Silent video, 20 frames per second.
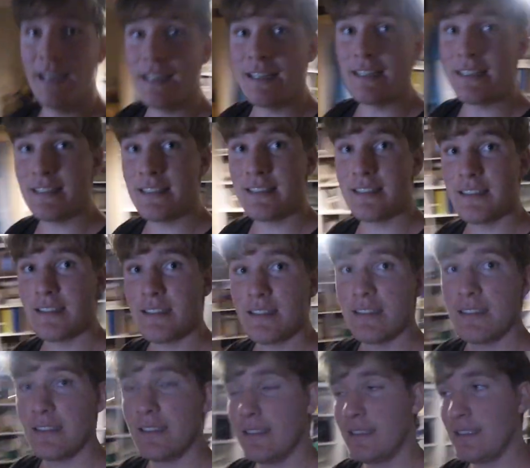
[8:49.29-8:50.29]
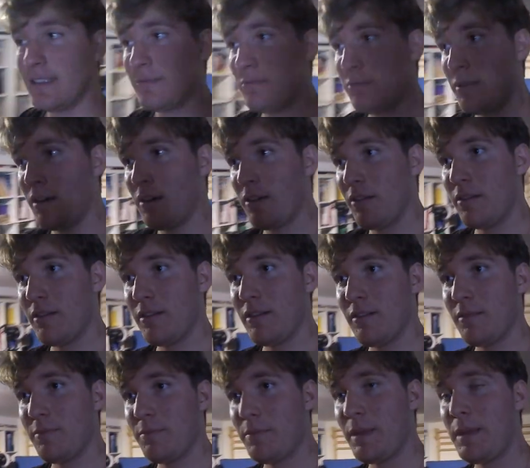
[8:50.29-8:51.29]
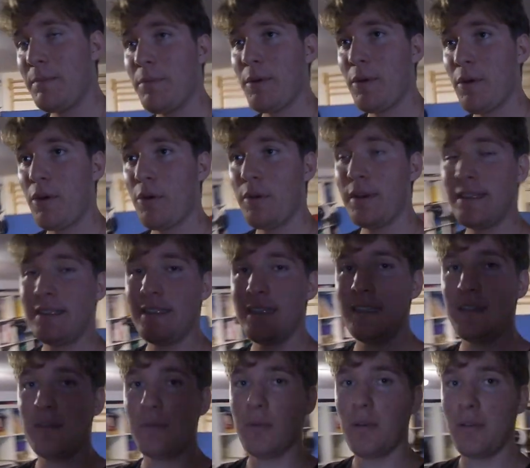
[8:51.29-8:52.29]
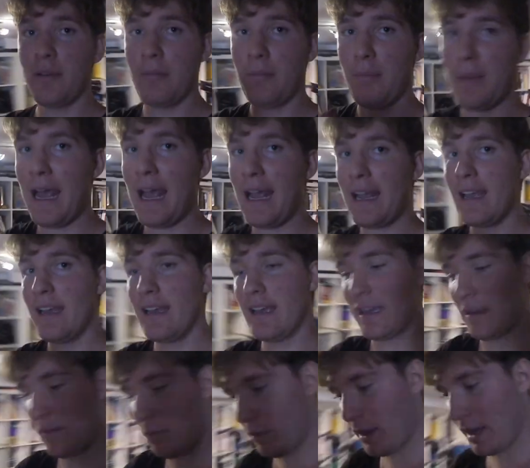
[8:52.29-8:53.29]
It's, well, people always see the world in black and